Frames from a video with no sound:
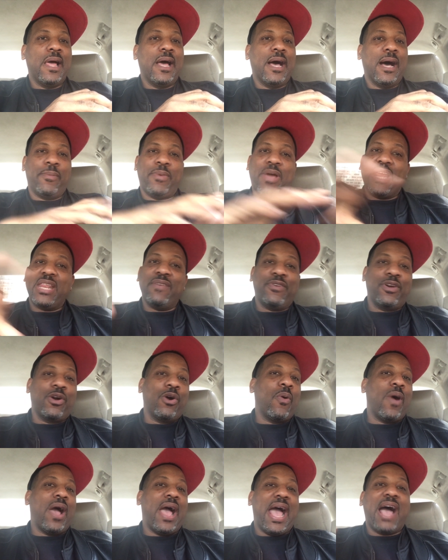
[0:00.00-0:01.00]
I'm not even
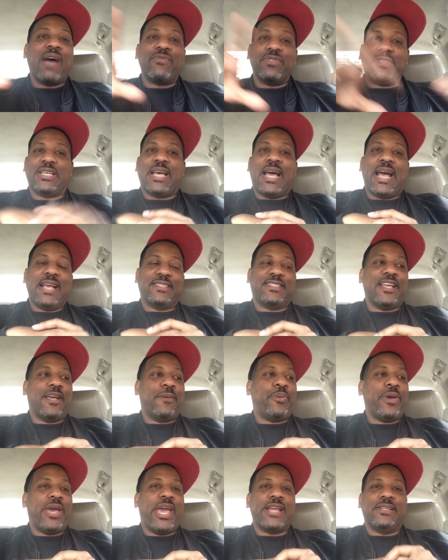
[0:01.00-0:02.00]
going to advertise that
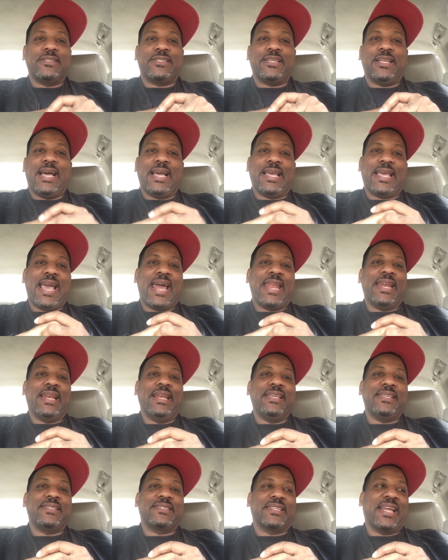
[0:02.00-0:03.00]
page until I got at
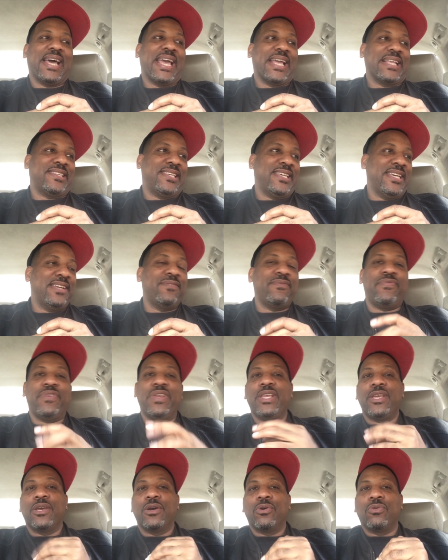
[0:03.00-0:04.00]
least like 10
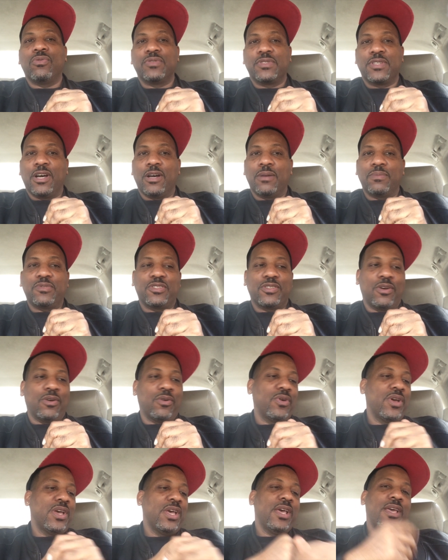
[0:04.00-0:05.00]
videos up.
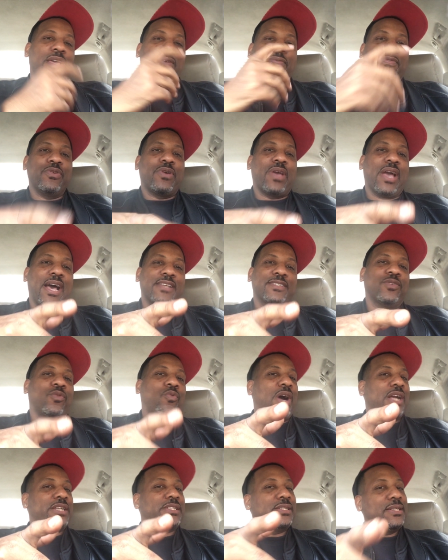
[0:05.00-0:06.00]
So if you guys are
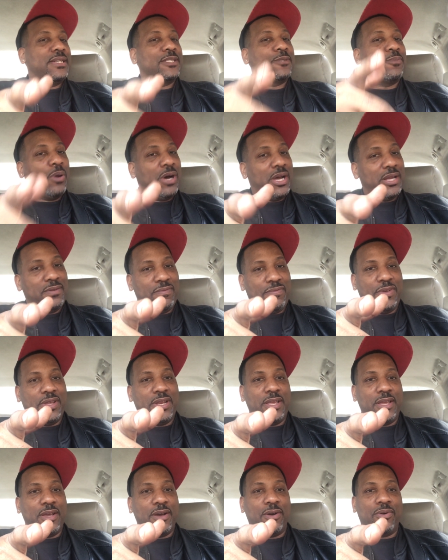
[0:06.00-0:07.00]
watching this button
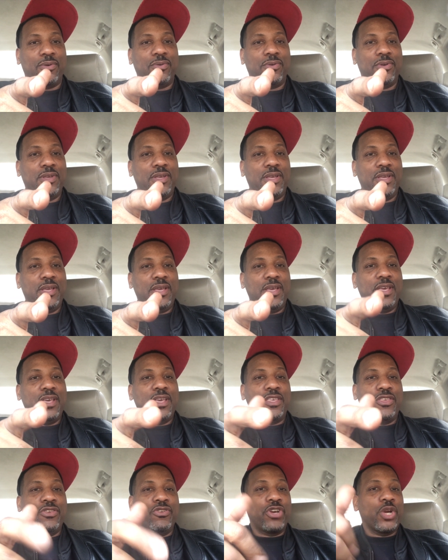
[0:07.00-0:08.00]
video,
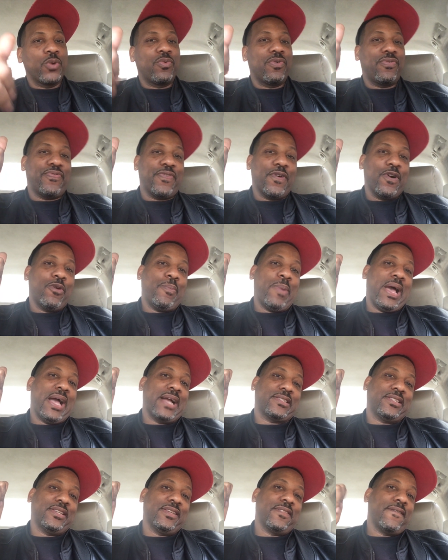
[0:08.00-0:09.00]
you can refer
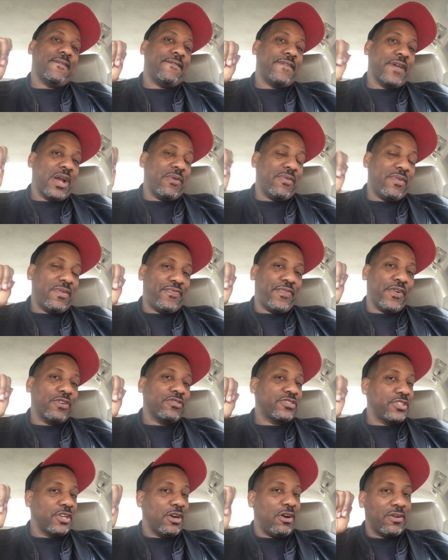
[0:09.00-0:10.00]
back to the very
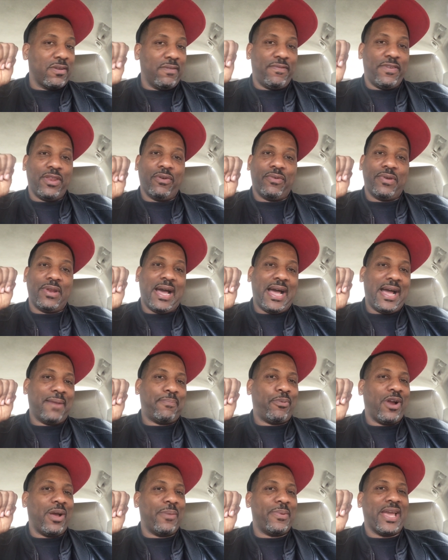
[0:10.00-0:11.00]
first talking video. Now, I
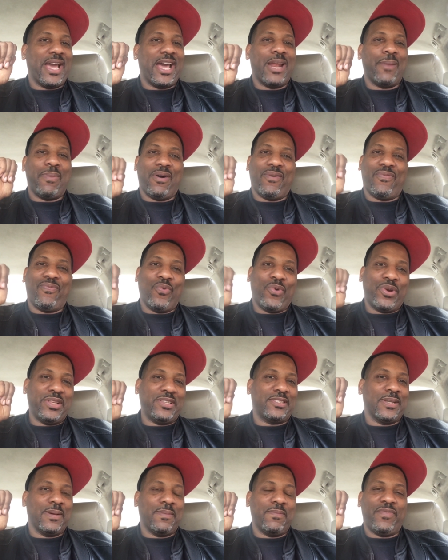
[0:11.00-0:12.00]
probably got about
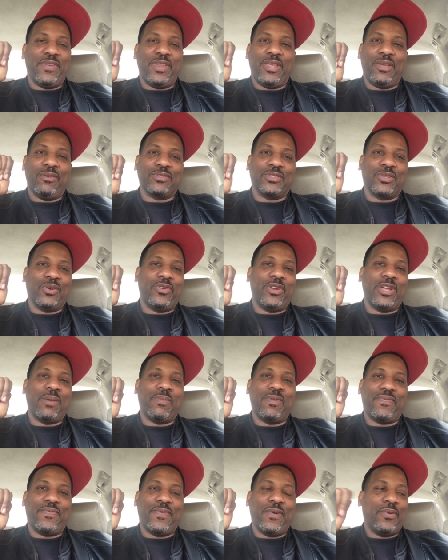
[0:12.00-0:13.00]
40-something videos on there
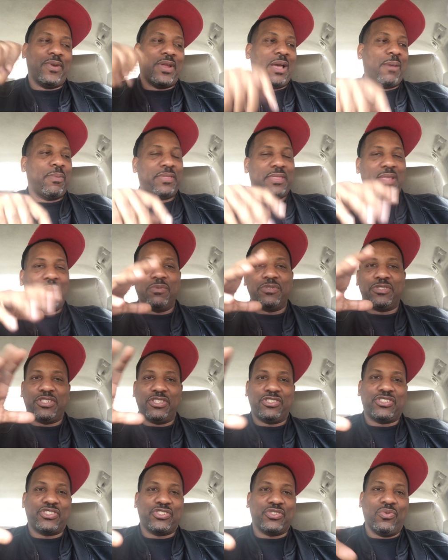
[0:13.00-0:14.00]
before that, but that was
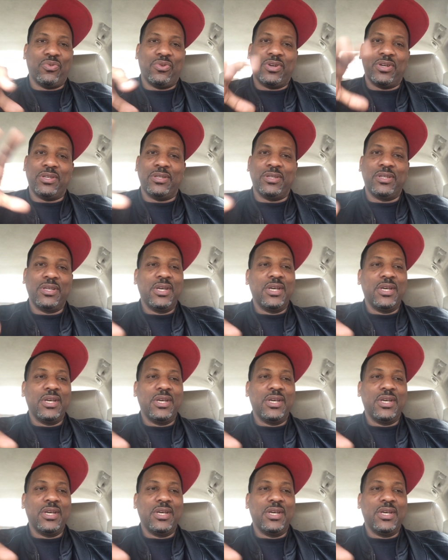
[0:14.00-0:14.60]
just showing,